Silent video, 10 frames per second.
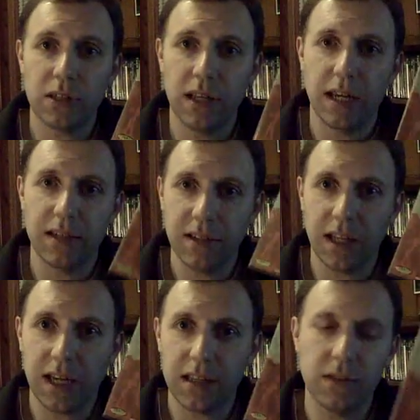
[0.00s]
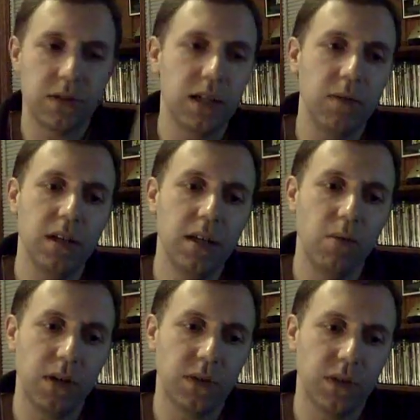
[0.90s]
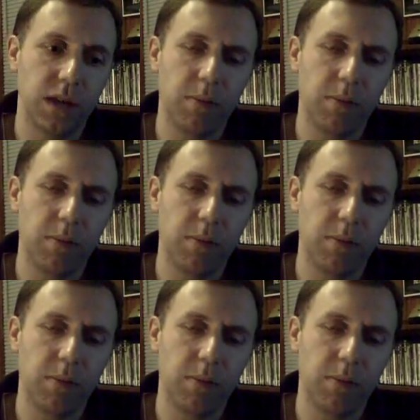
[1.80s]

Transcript: that until I got this DVD recently.